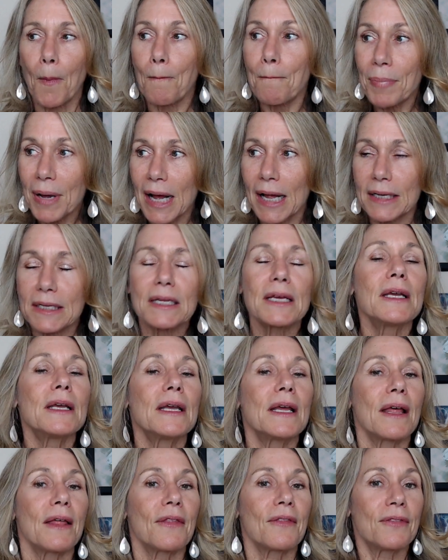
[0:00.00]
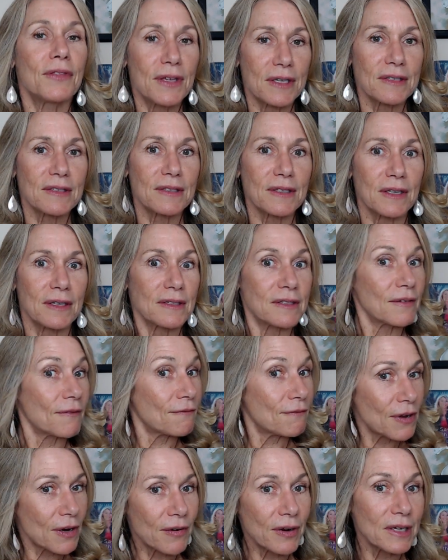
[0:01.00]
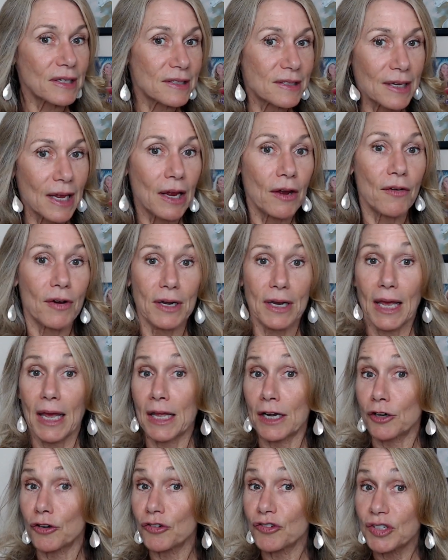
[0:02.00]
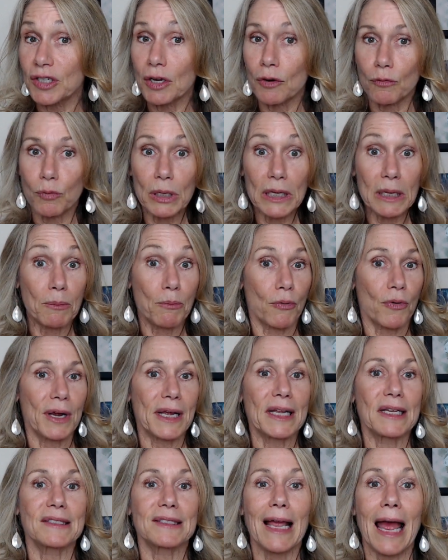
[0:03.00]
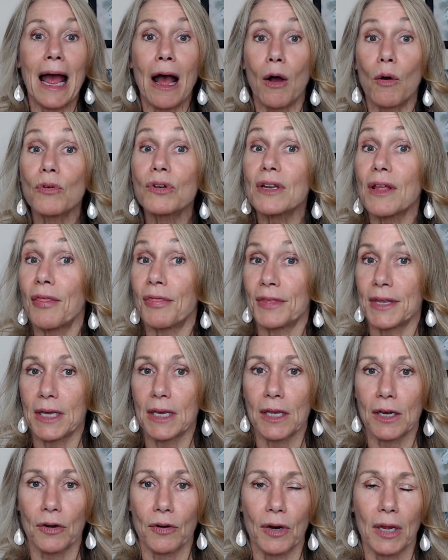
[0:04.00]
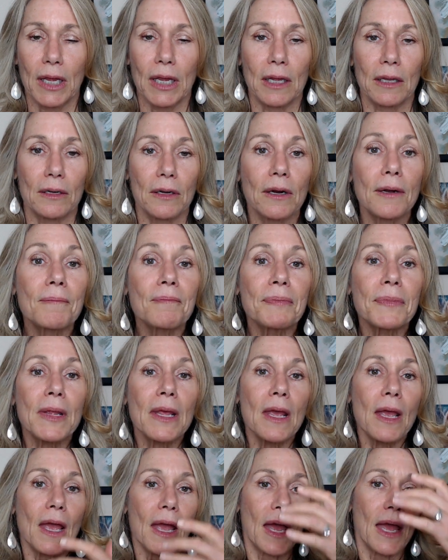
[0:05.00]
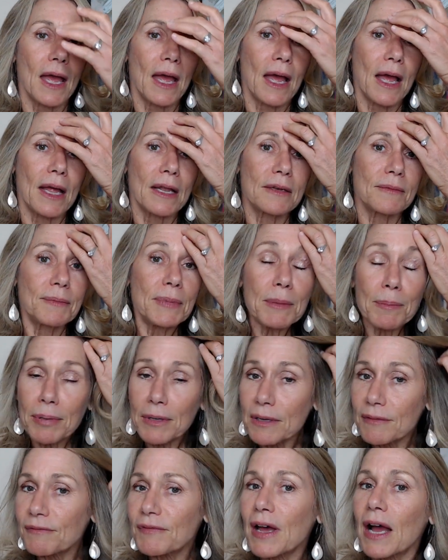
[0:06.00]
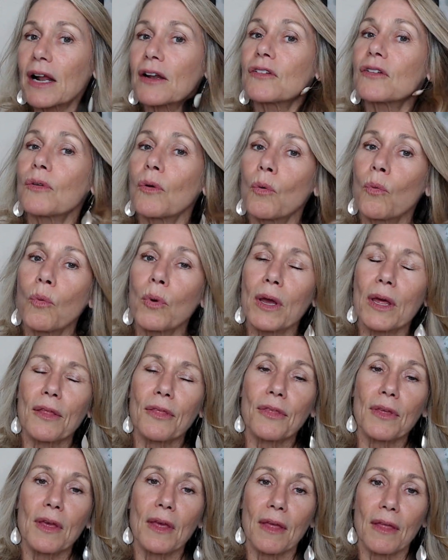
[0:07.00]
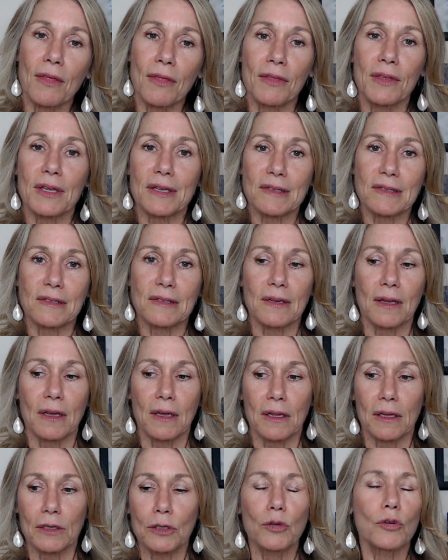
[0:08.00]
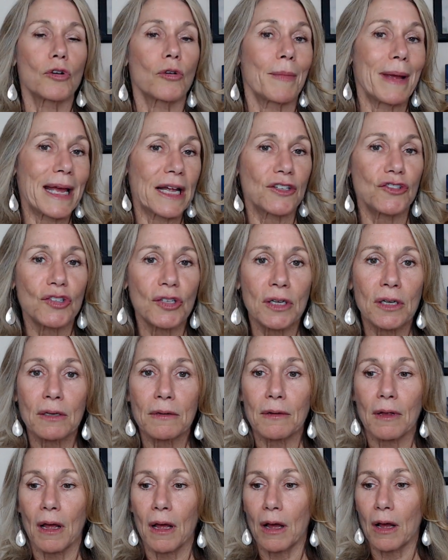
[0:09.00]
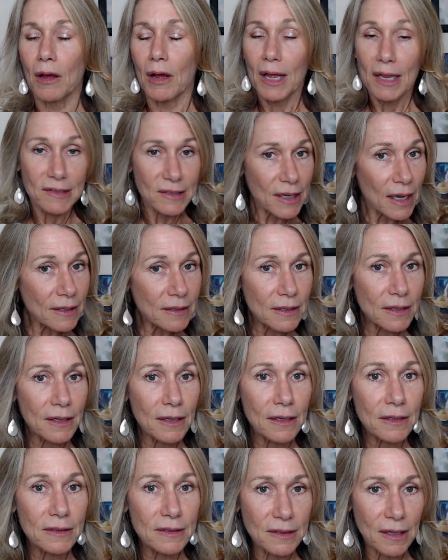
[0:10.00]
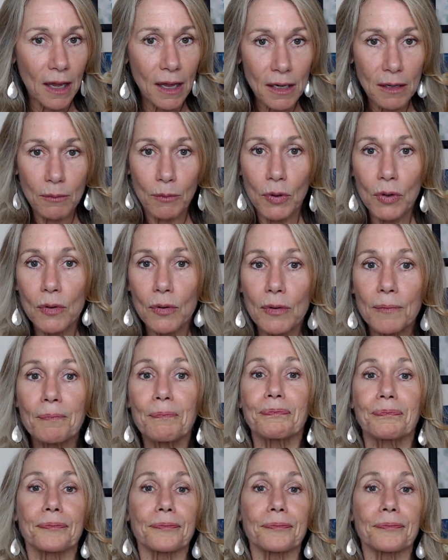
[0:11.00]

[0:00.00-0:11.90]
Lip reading: But this is a very sacred energy. It really brings out the inner healer. And people, in fact, with this lunar mansion, ascendant, sun, moon,